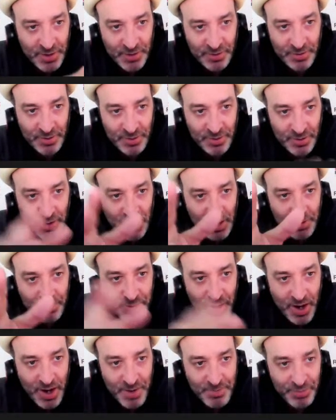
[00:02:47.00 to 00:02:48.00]
in the
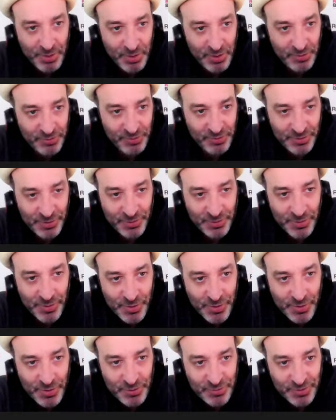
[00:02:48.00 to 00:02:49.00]
papers, on the
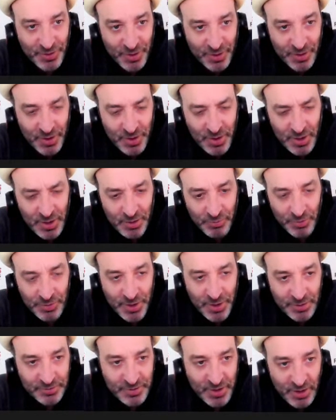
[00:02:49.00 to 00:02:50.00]
news. When
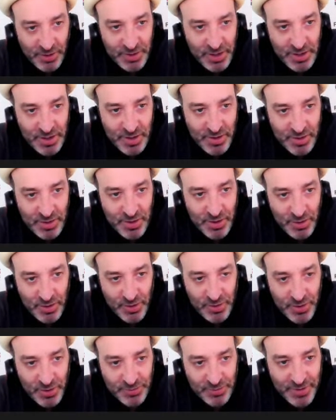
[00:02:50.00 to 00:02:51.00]
they tell
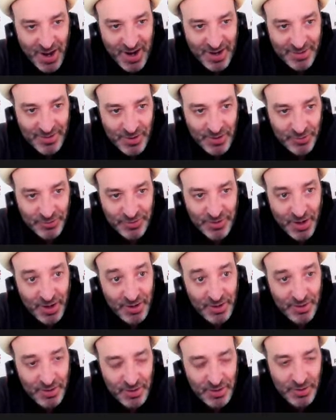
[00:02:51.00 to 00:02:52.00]
you're diagnosed, that
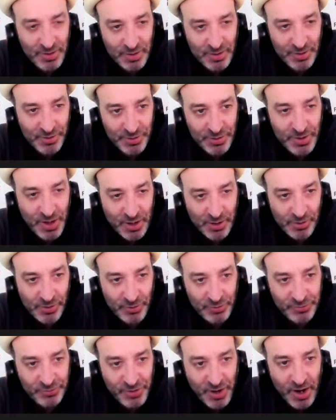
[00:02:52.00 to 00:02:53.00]
you get a little
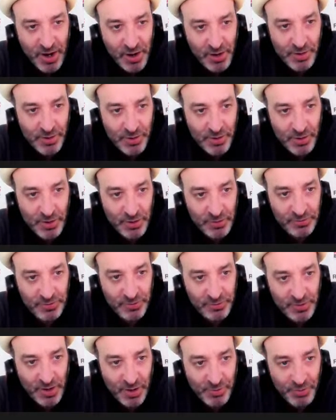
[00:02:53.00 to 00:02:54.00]
scared. Or is
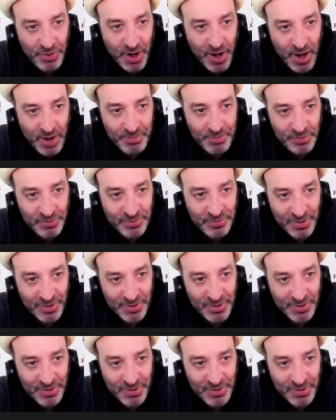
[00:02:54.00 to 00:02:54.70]
that what happens?